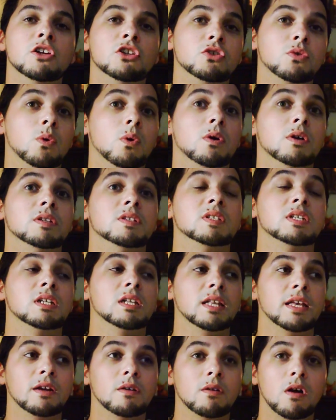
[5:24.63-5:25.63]
towards
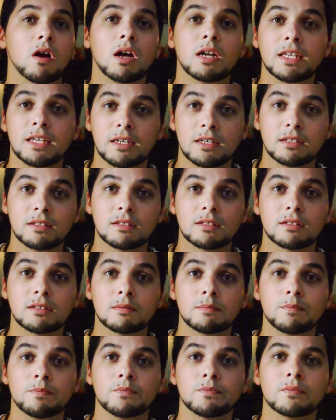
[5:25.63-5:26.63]

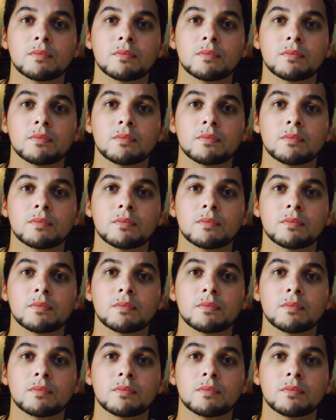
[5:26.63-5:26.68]
clairaudience,